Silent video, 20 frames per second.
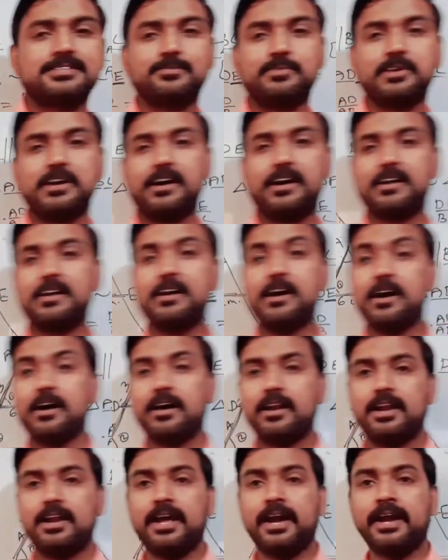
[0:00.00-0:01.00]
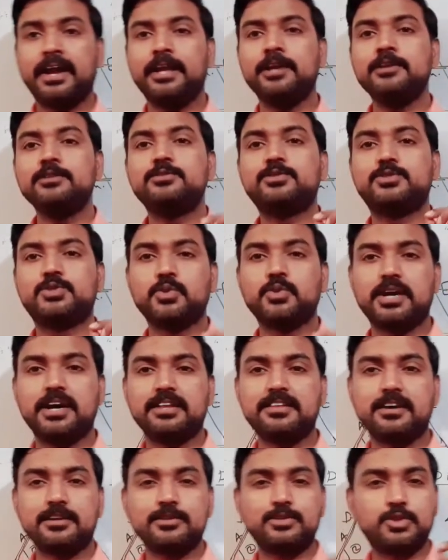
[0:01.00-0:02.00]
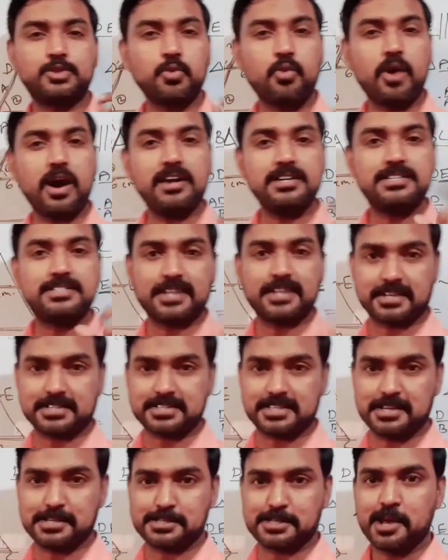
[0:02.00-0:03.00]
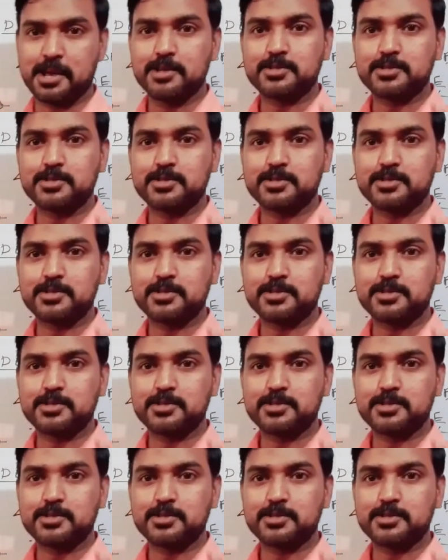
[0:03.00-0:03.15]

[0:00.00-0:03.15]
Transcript: We are learning together towards success.